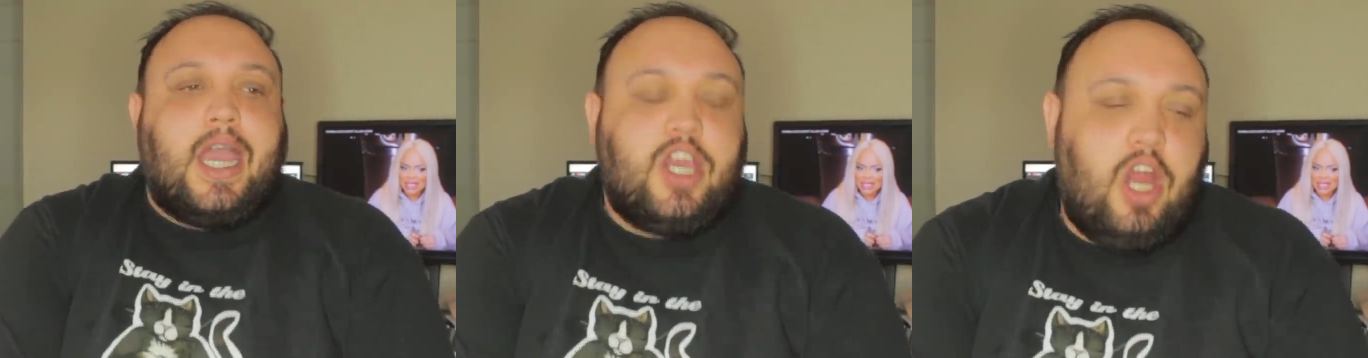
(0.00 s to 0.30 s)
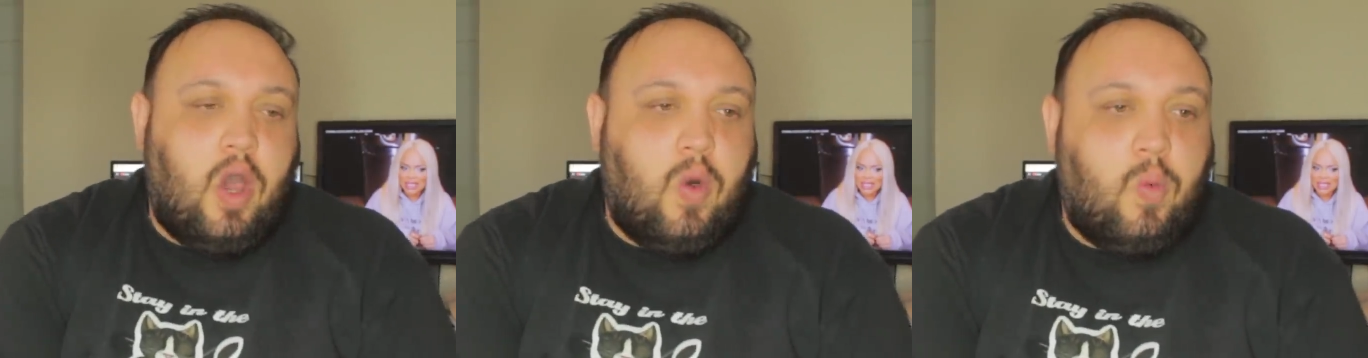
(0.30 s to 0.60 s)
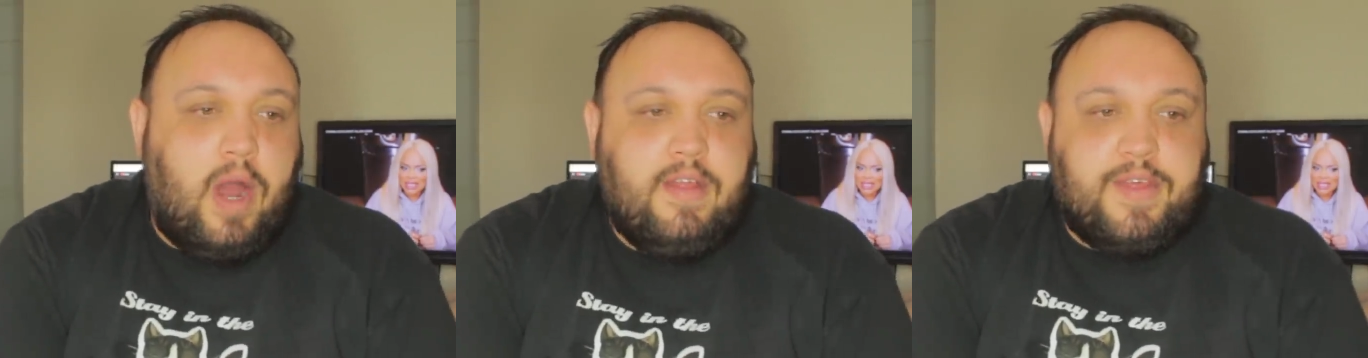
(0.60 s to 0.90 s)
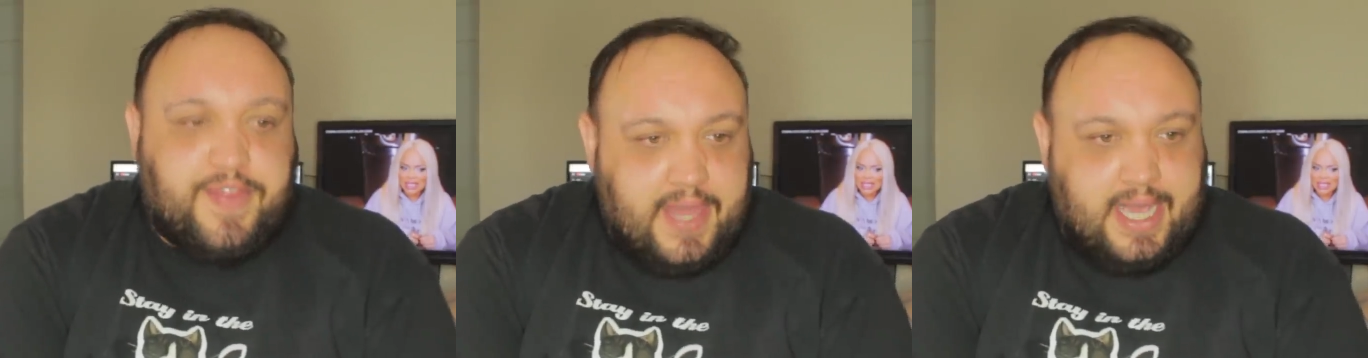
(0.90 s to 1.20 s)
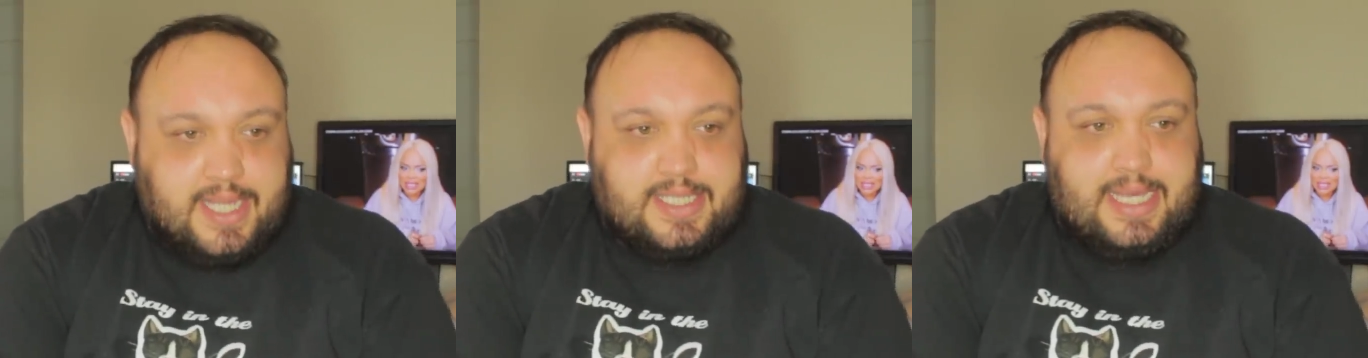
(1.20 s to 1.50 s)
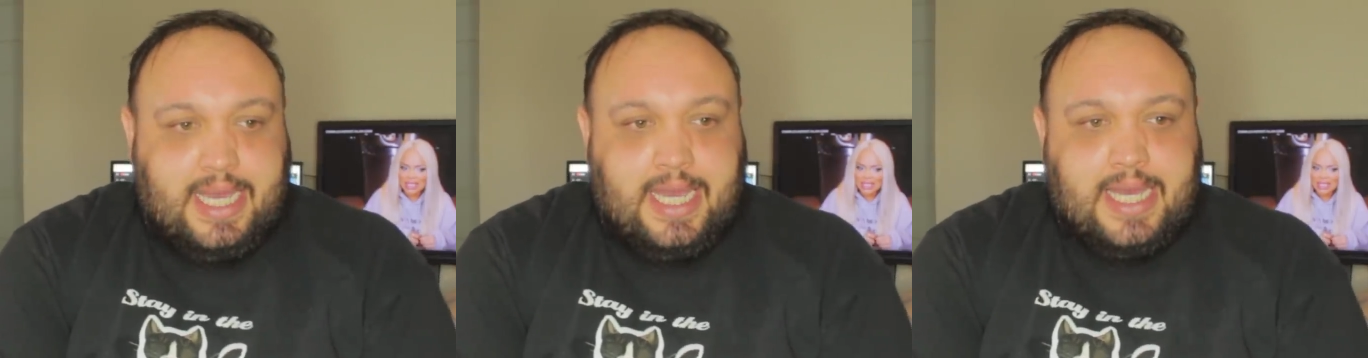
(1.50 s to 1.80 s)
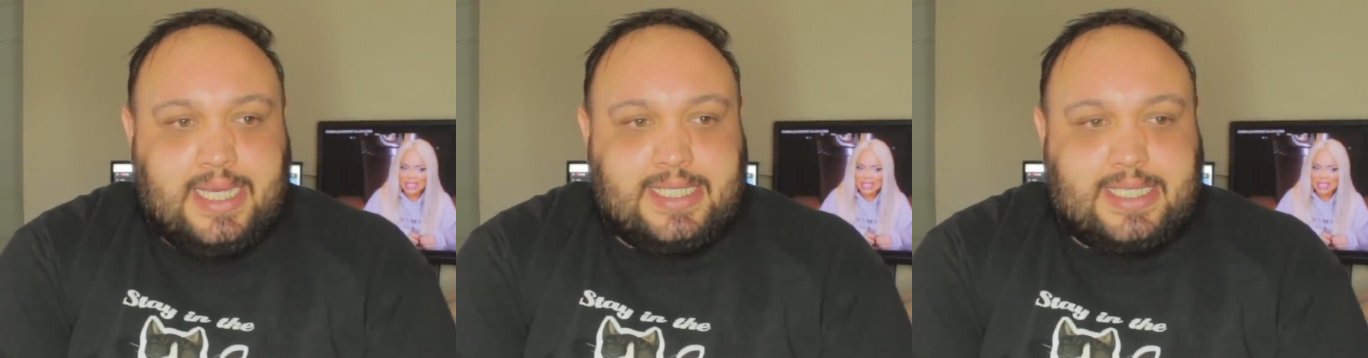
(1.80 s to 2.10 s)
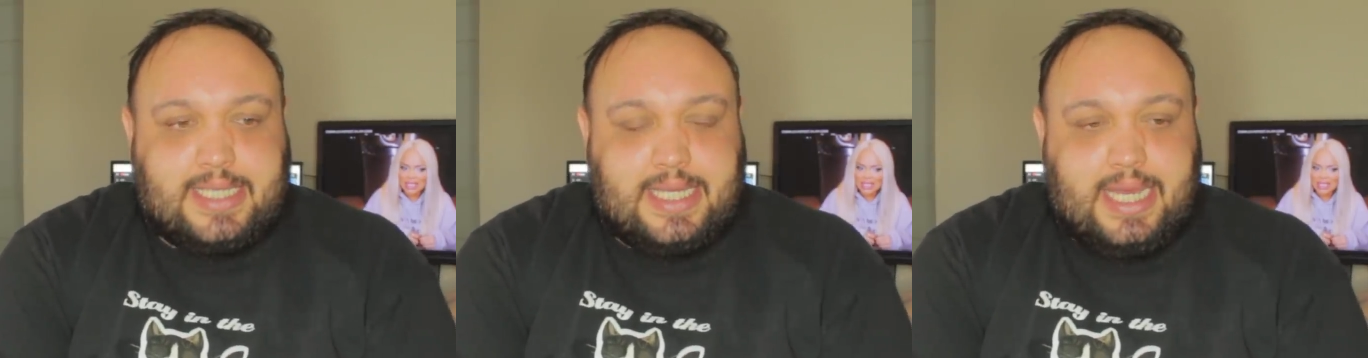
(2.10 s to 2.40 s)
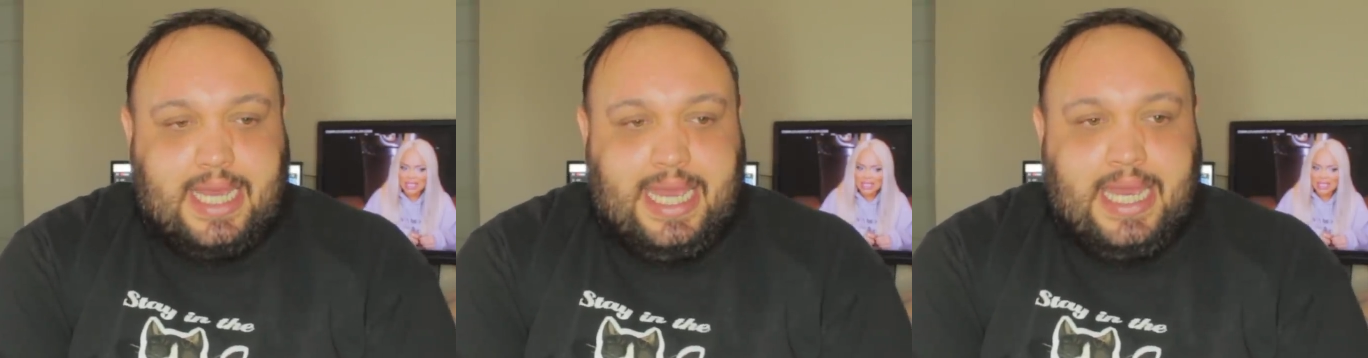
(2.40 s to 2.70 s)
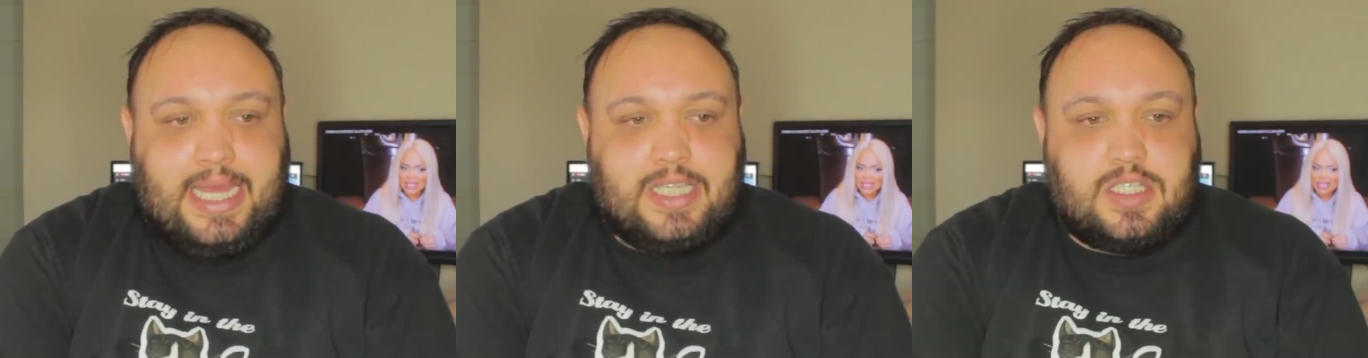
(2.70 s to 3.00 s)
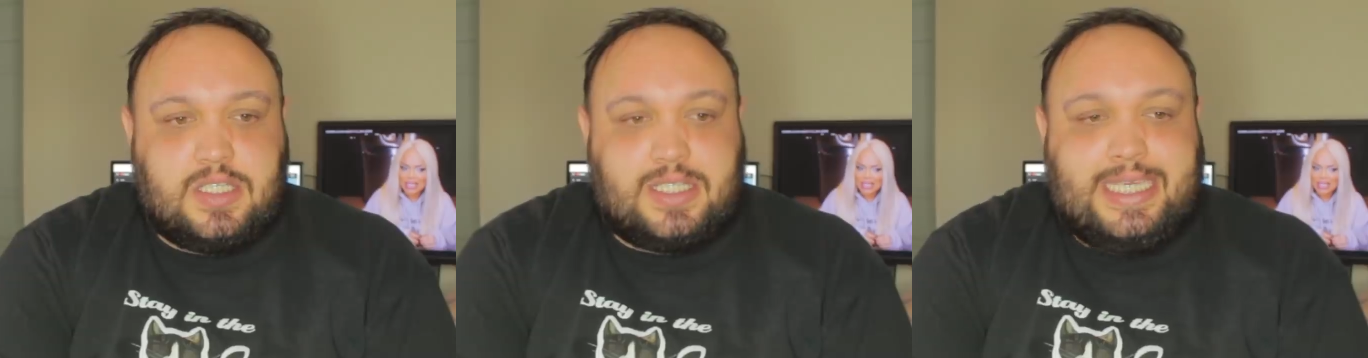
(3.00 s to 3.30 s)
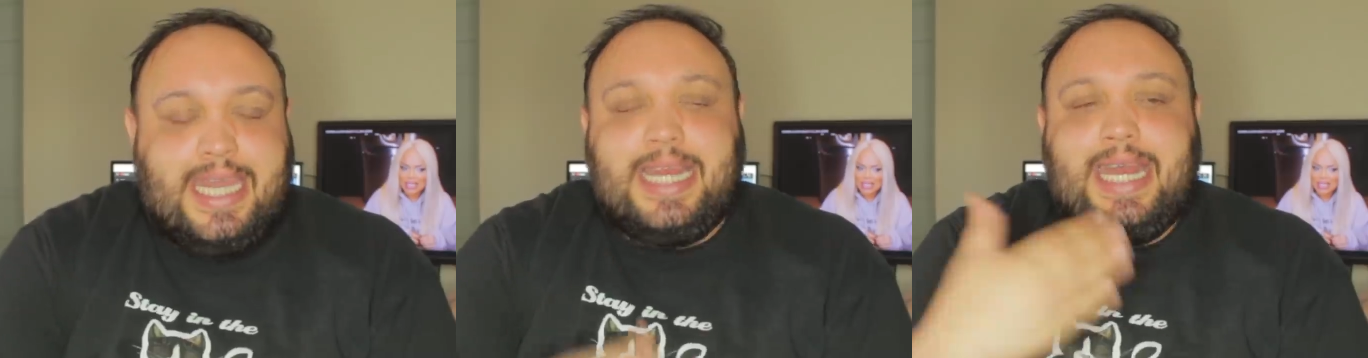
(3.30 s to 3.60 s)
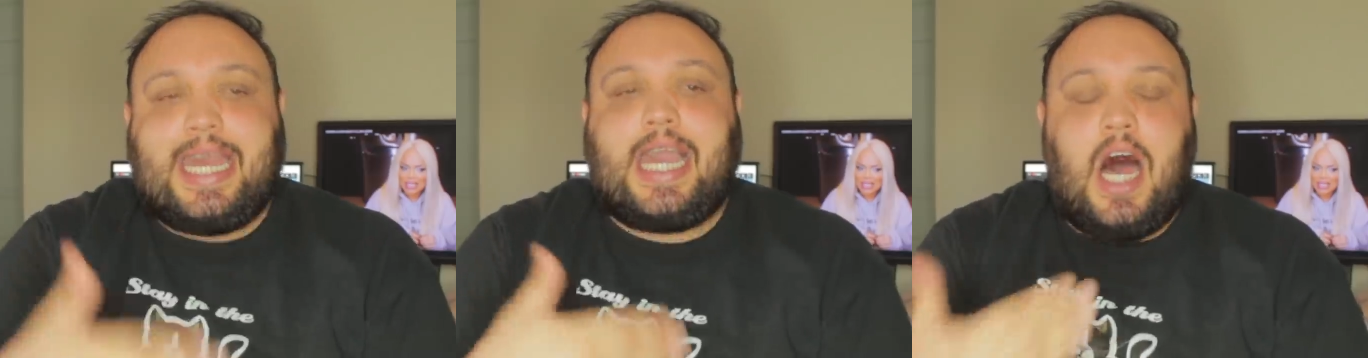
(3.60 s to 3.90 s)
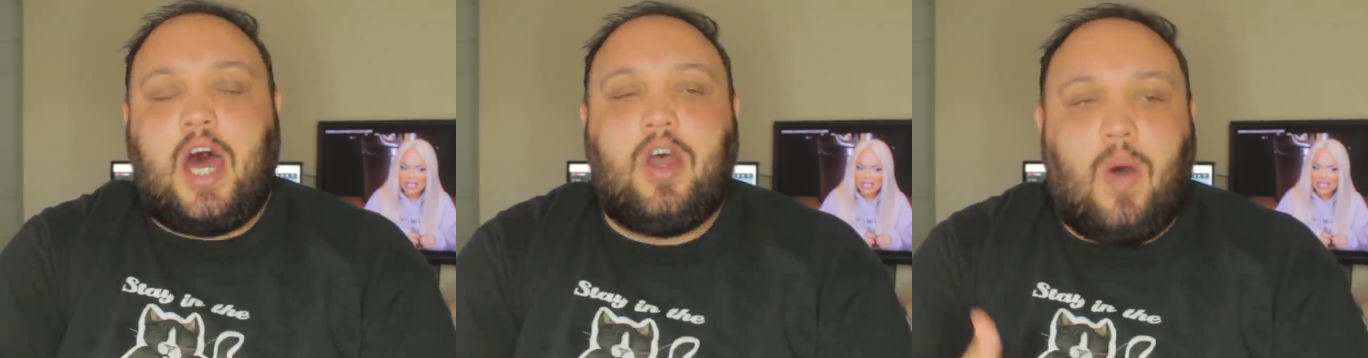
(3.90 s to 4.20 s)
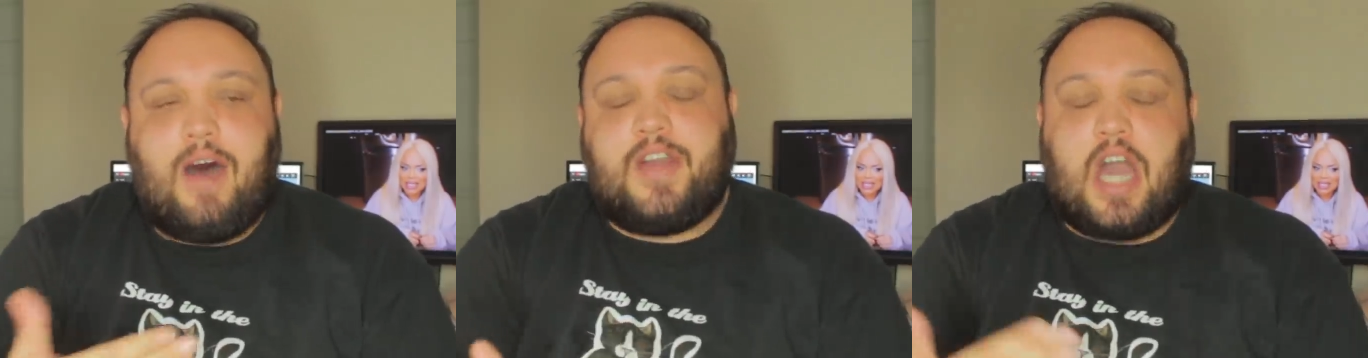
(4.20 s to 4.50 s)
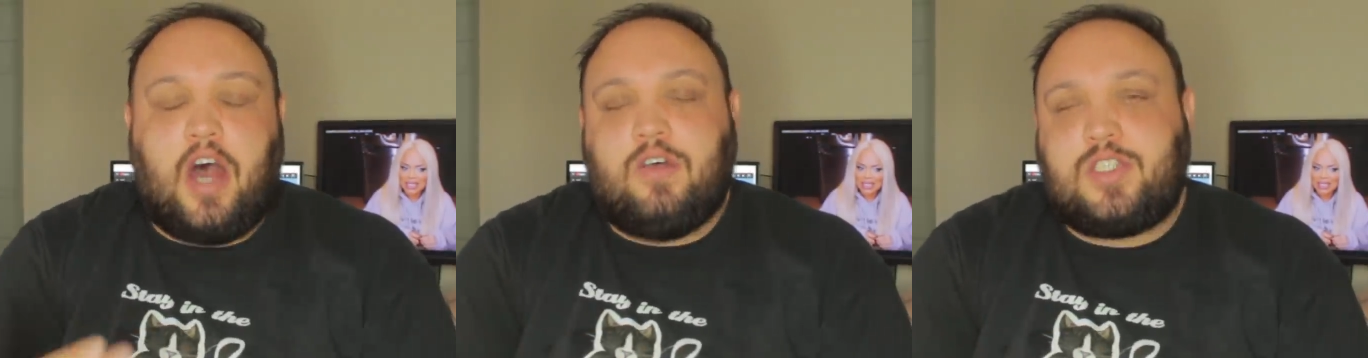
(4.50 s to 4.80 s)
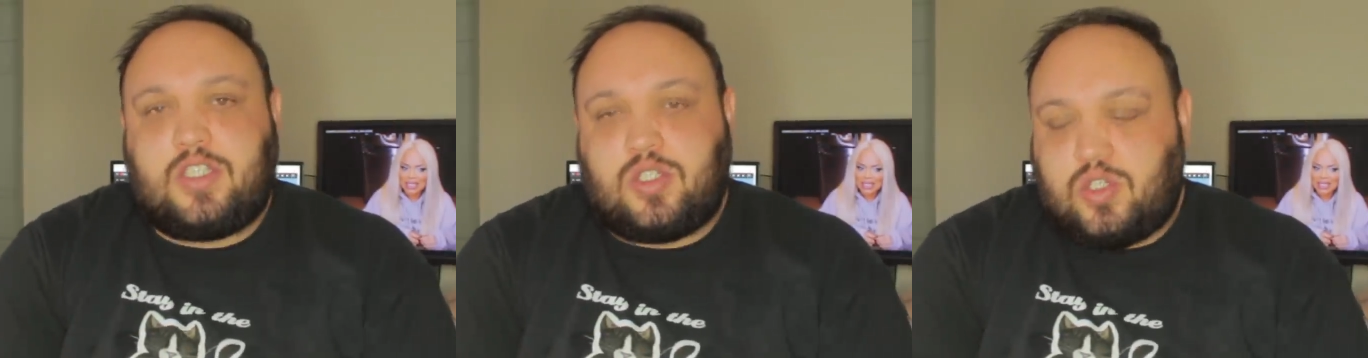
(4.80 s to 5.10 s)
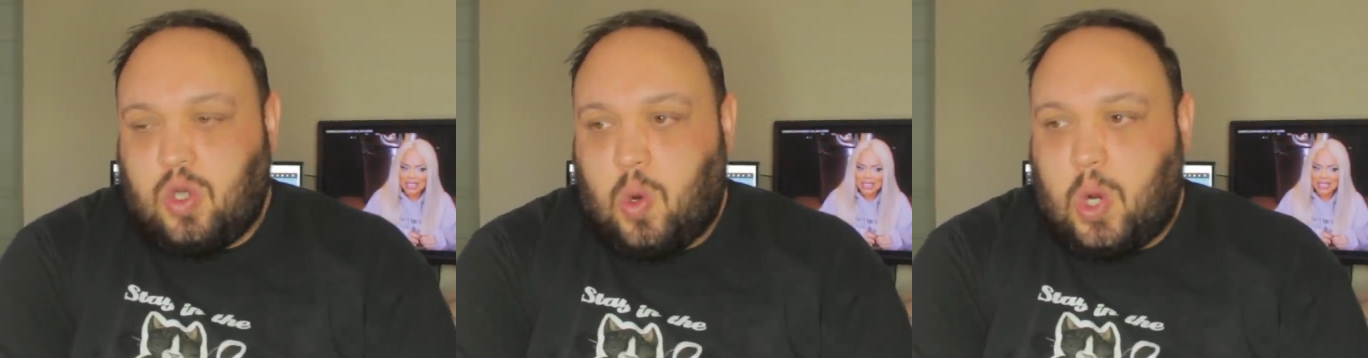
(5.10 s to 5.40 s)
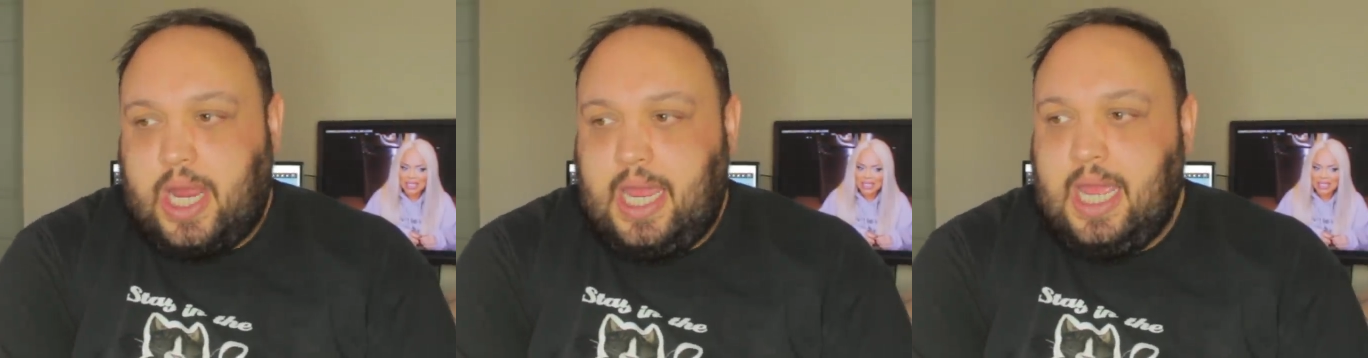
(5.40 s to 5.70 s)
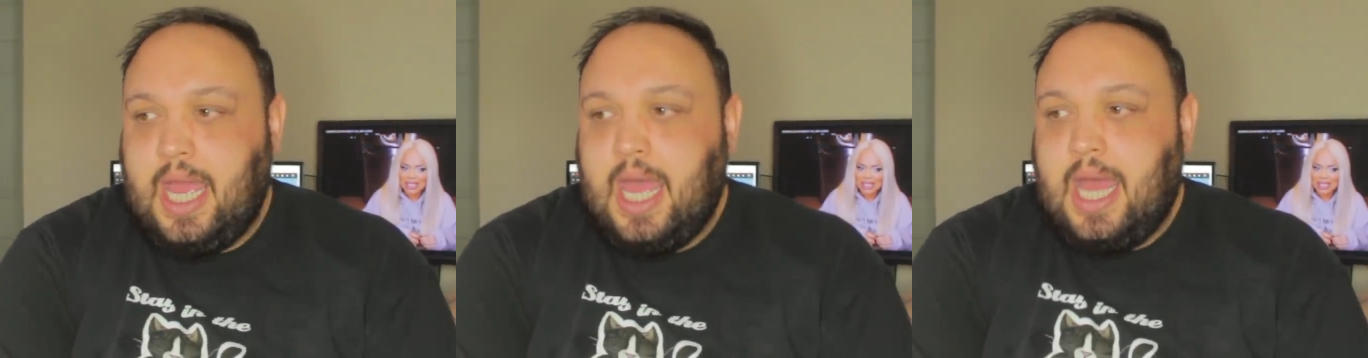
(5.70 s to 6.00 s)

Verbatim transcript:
Speaker 1: you know, one of the things is seeing Nikocado Avocado's story,